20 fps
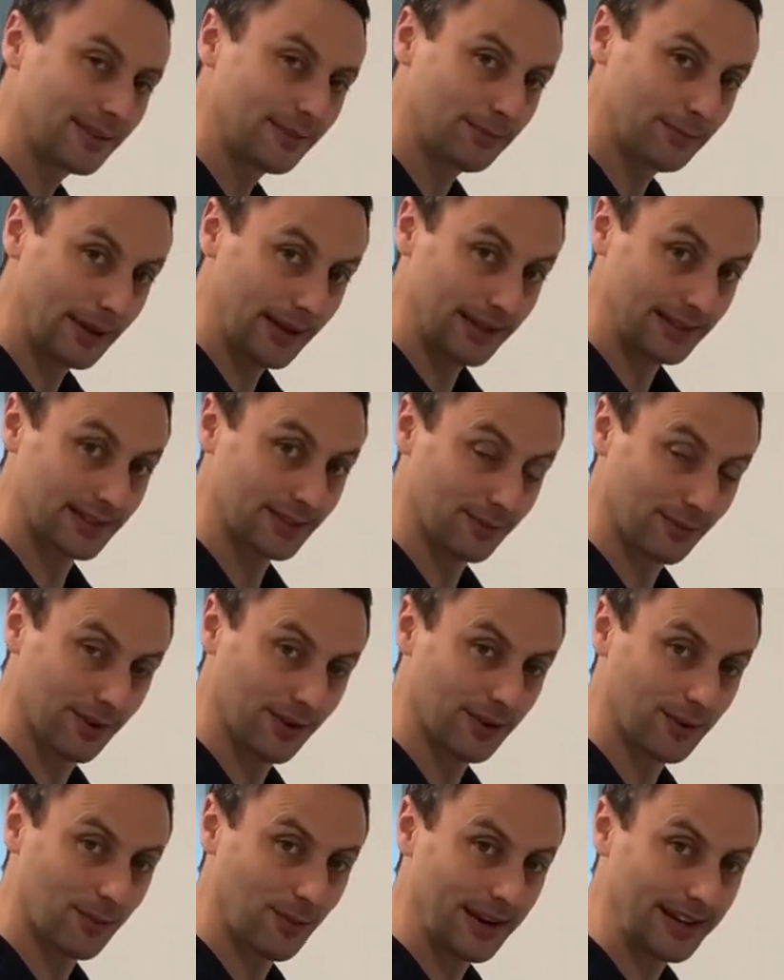to
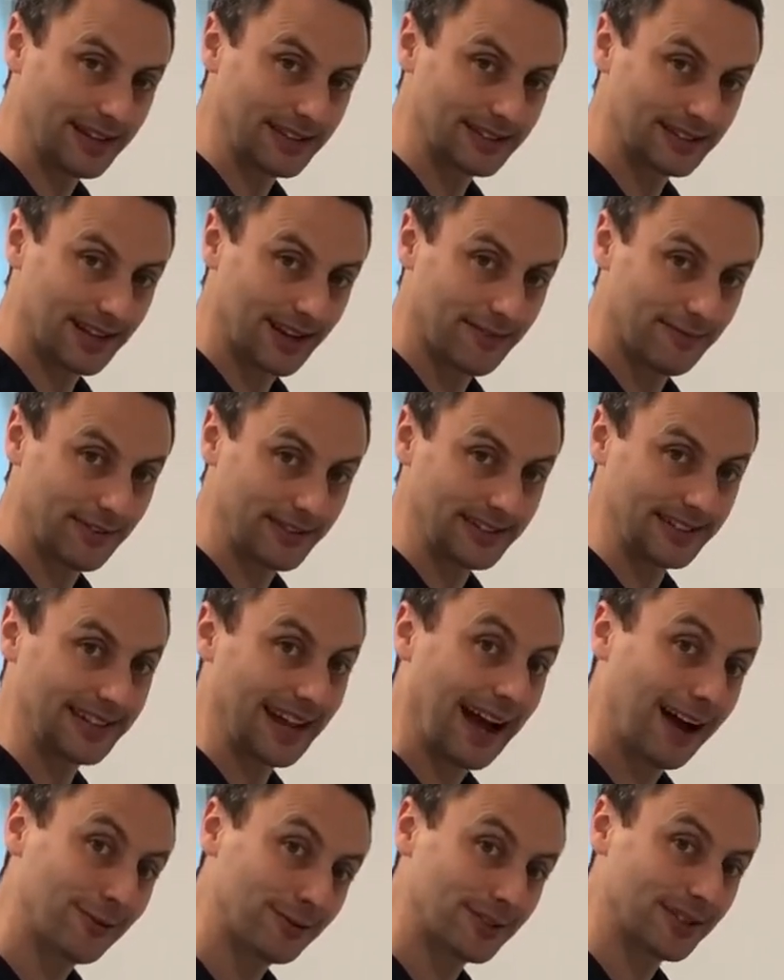work when it's fitted
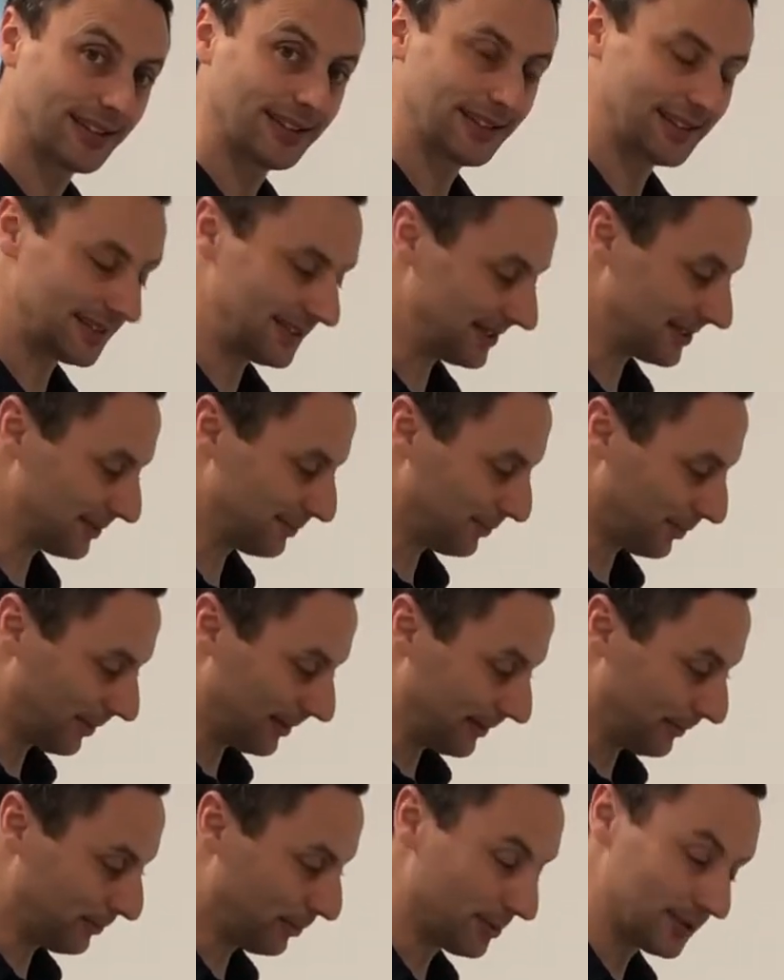outside the system, but
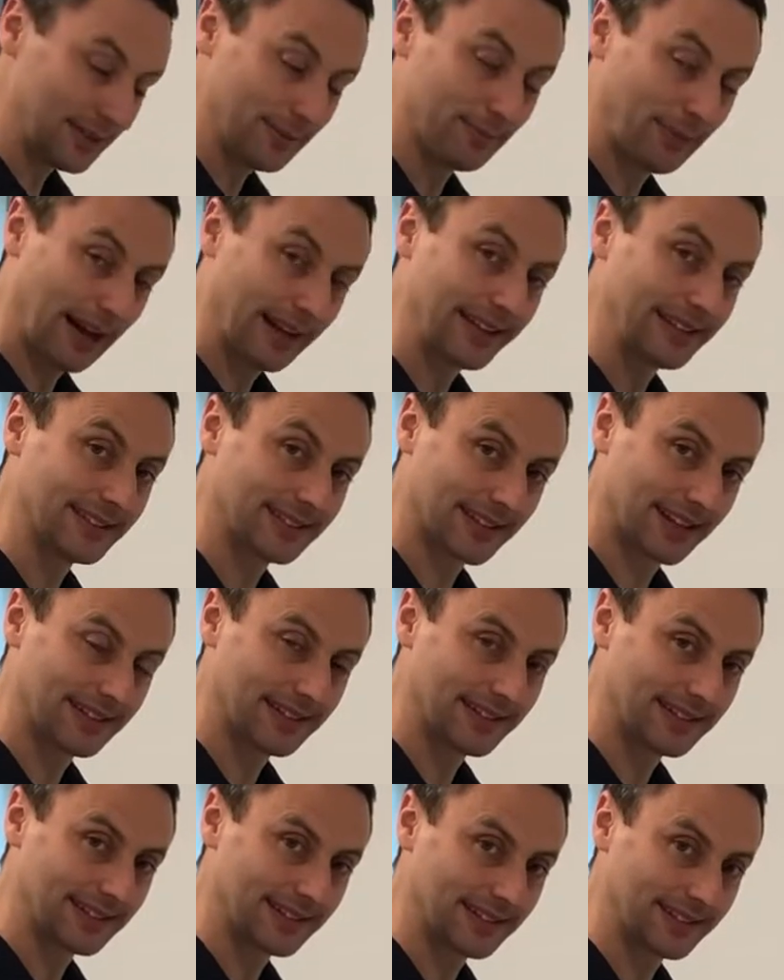when you put it back
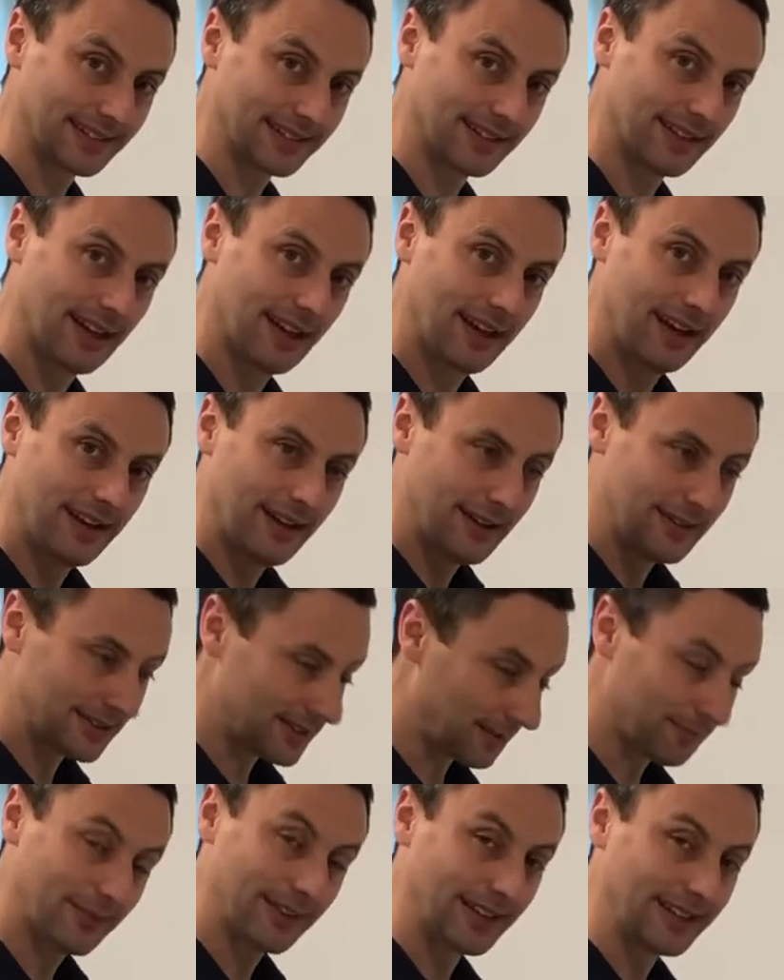inside the system,
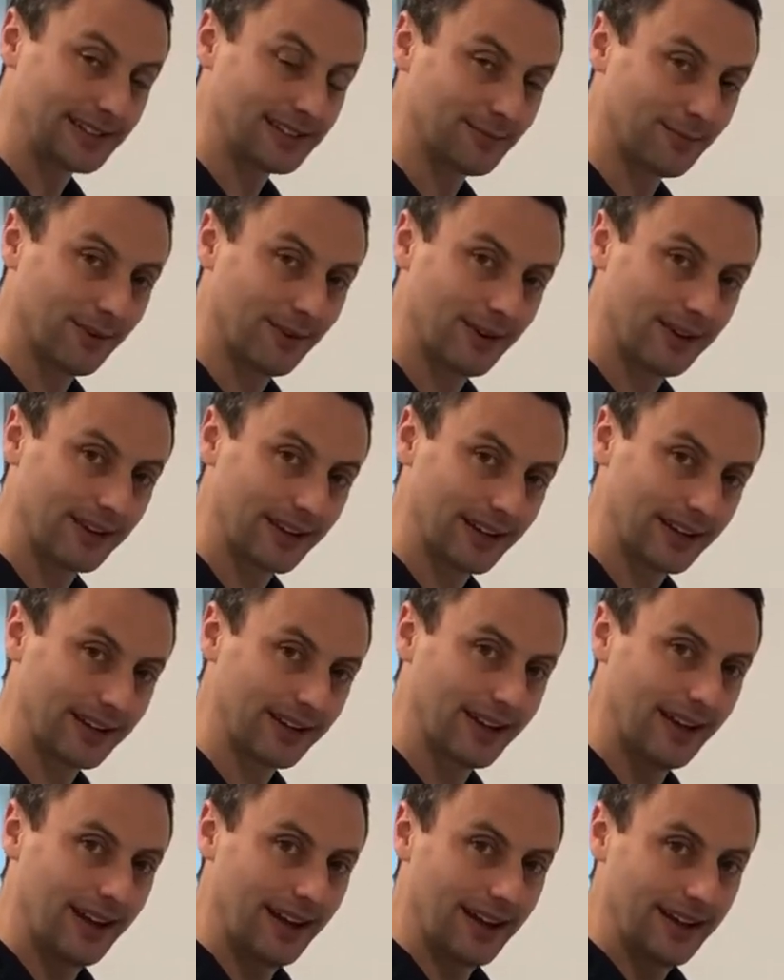something isn't
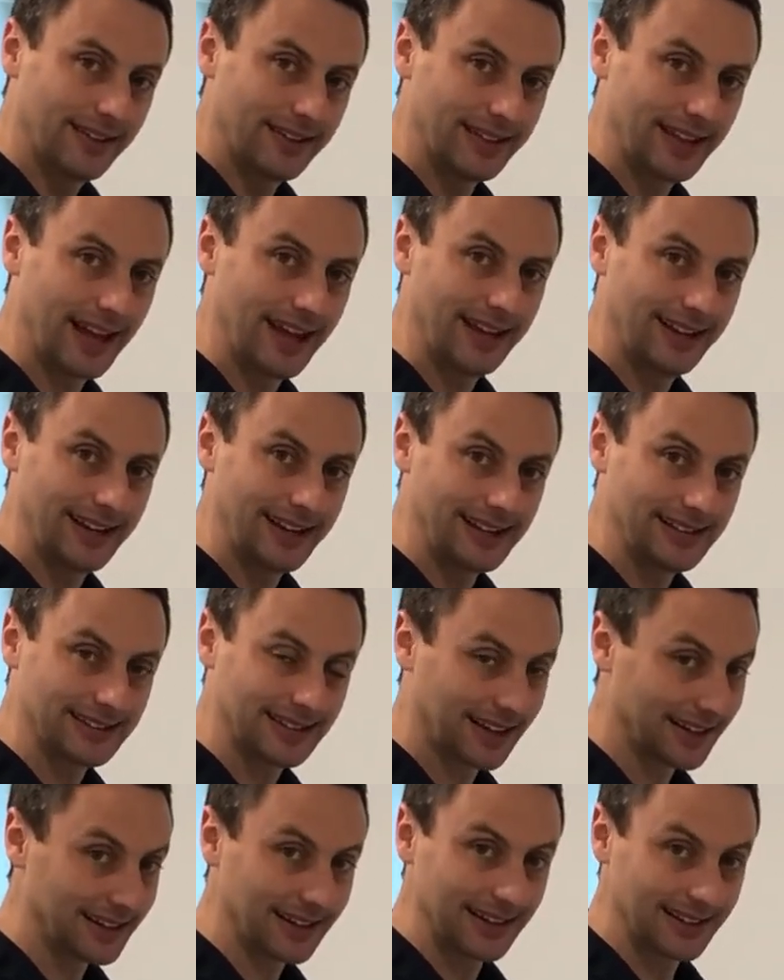working, then it is
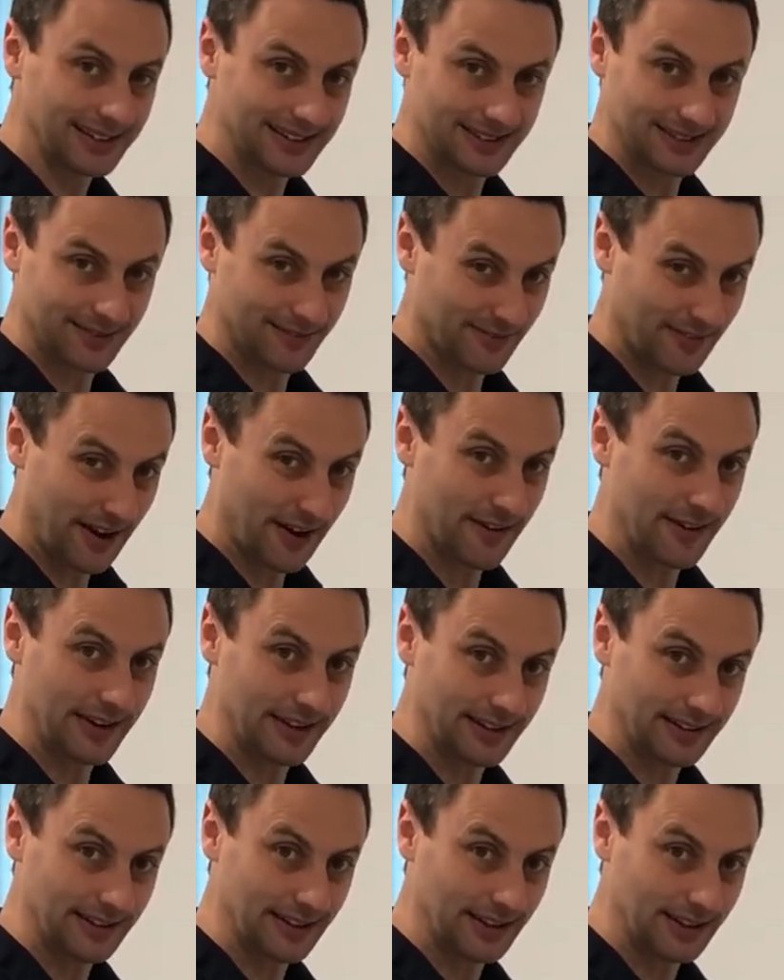likely there's a
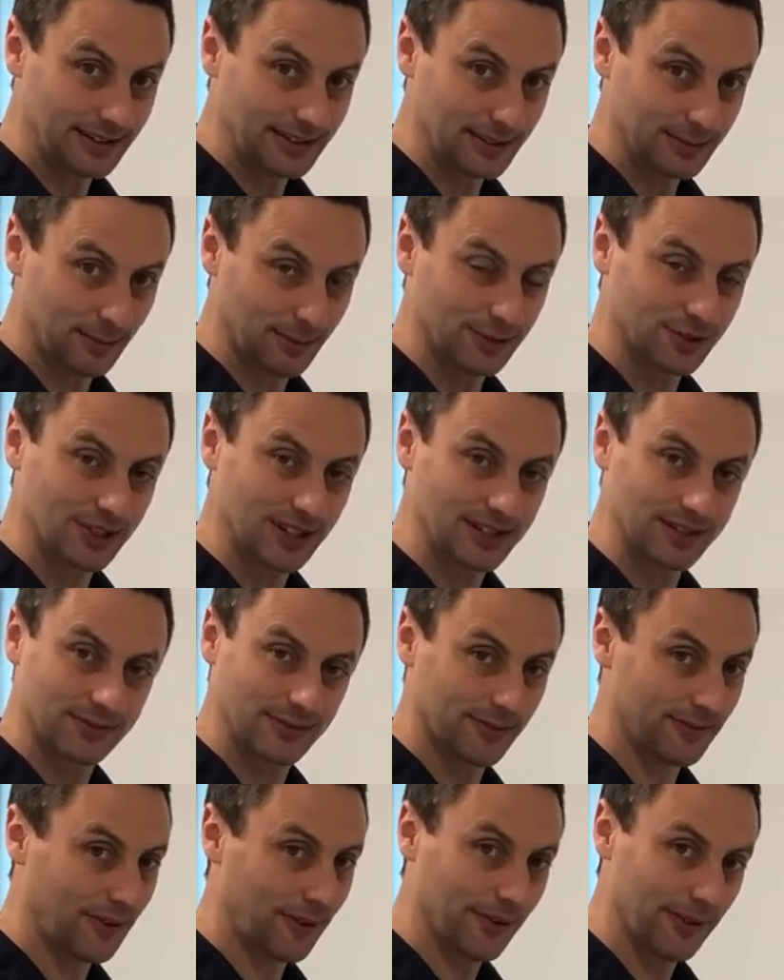very small chance of
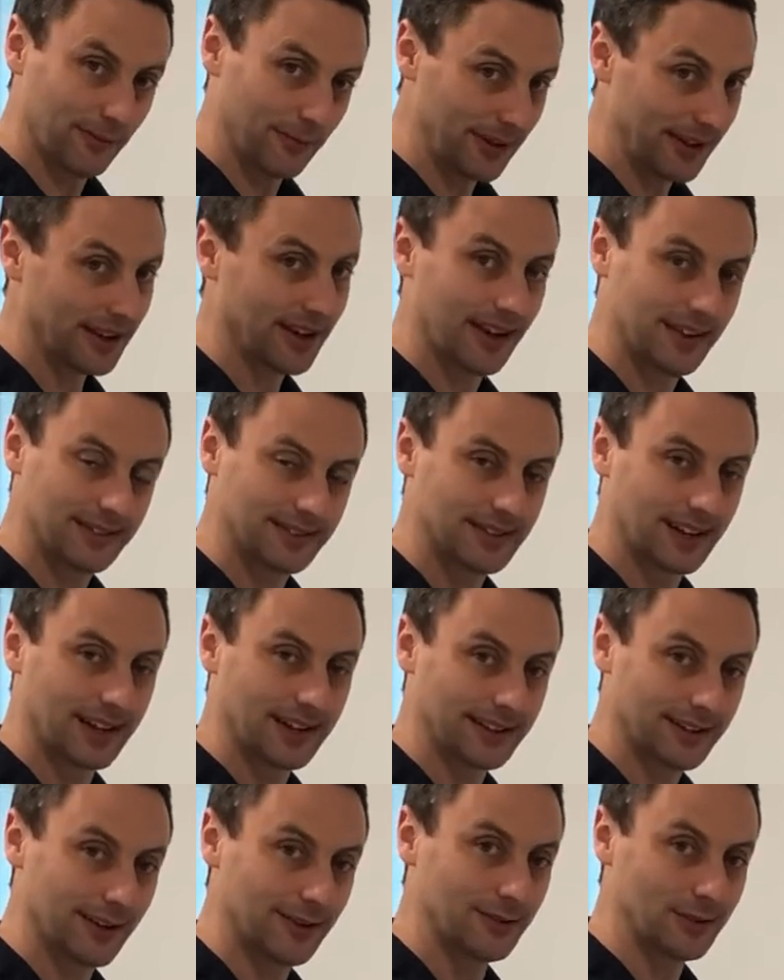a fault that we can't
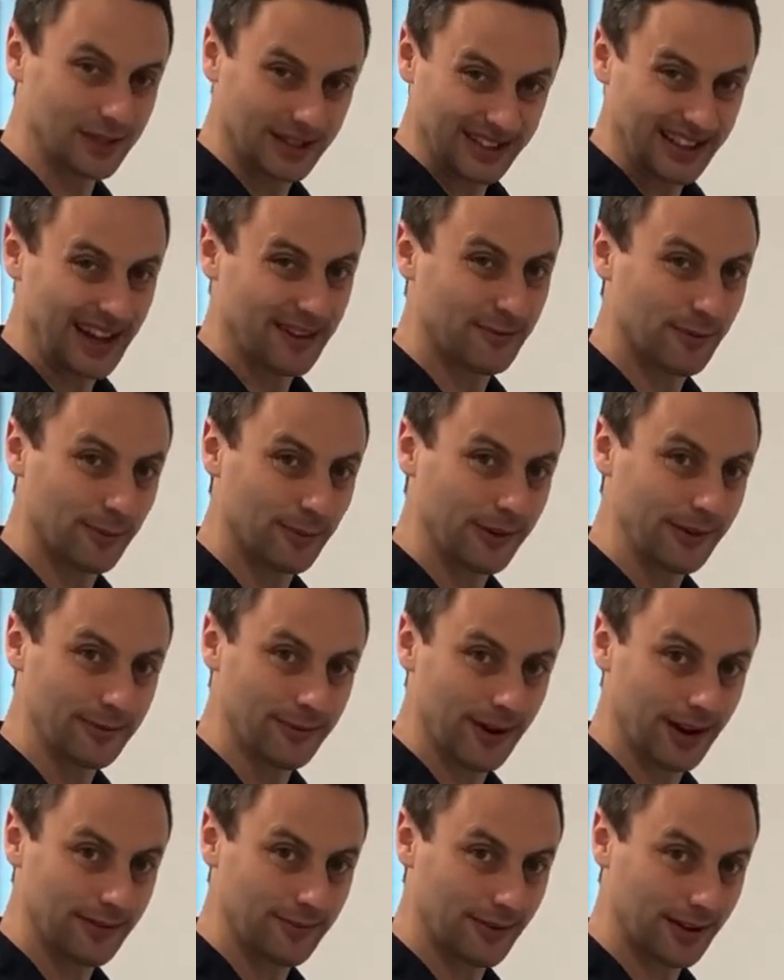diagnose, and therefore we
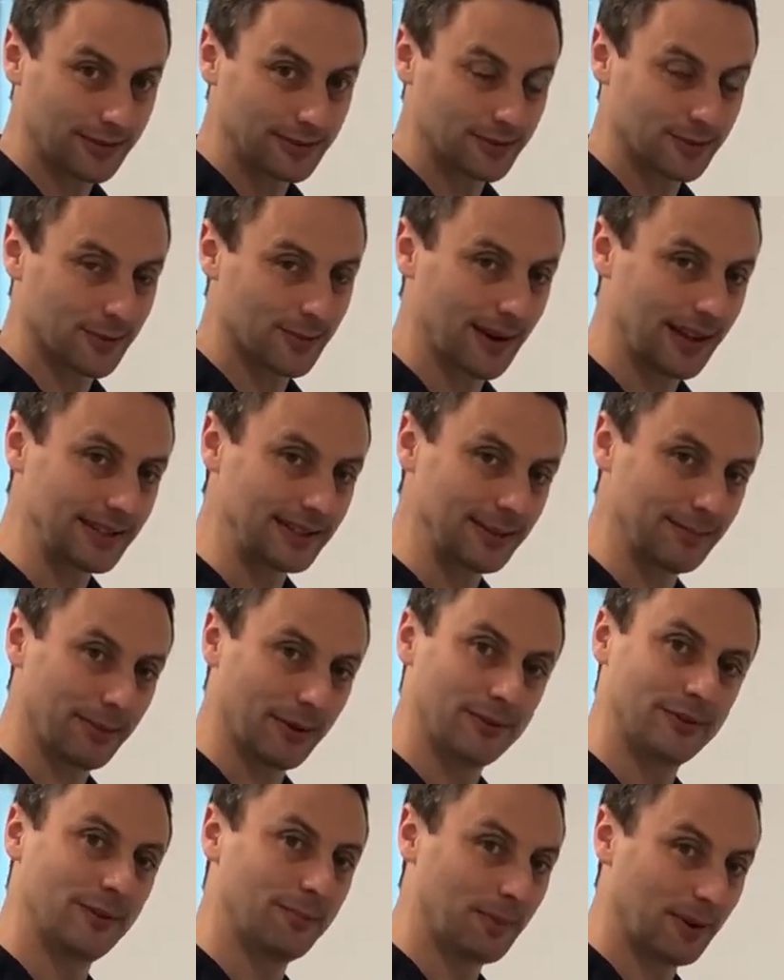advise replacing
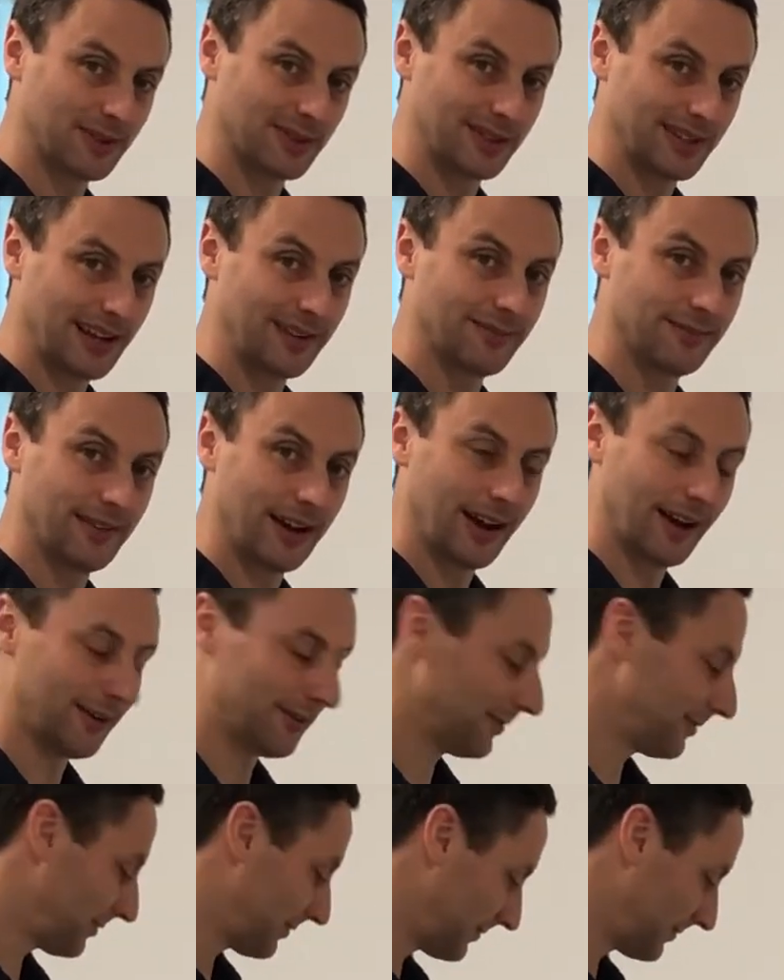both the button and valve.